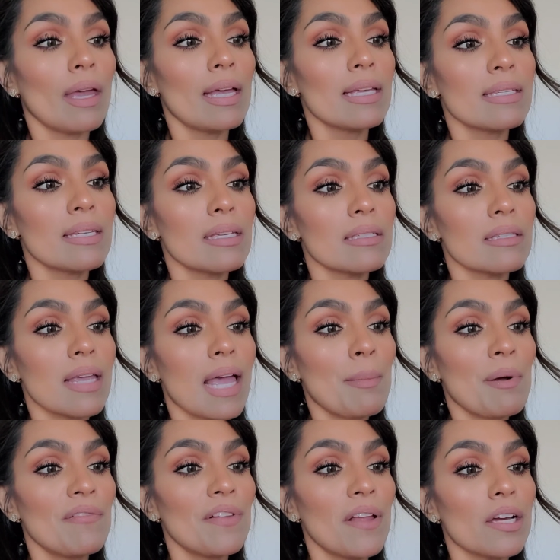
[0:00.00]
It says
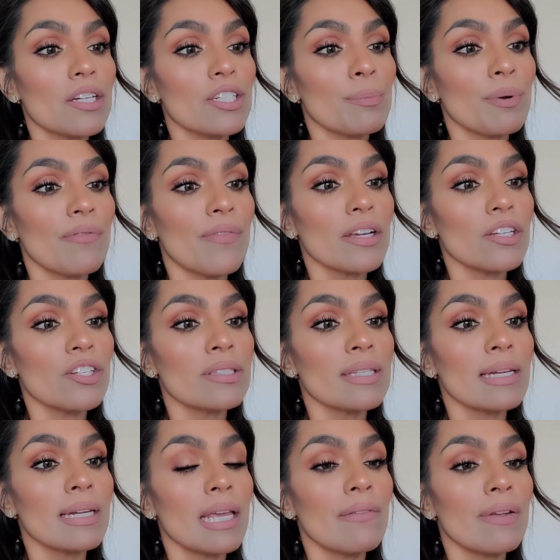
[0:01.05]
camouflage imperfections
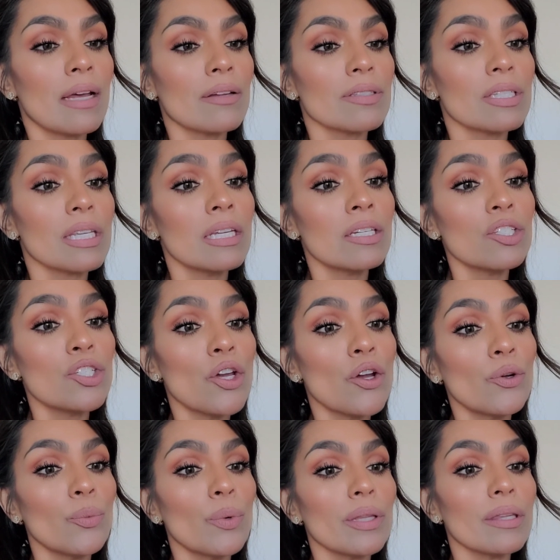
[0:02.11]
and even out skin
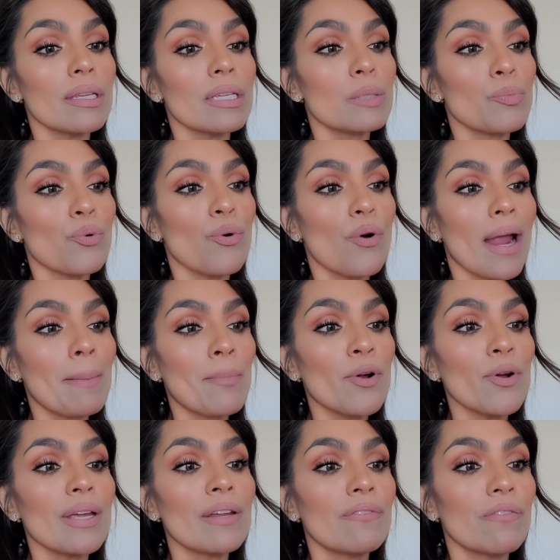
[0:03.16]
tone with this
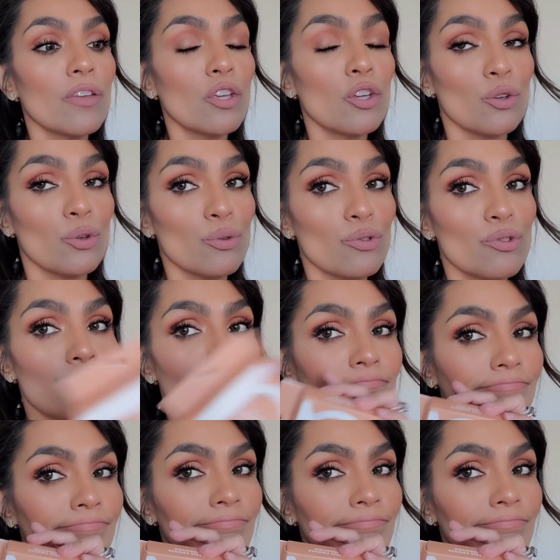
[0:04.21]
primer infused.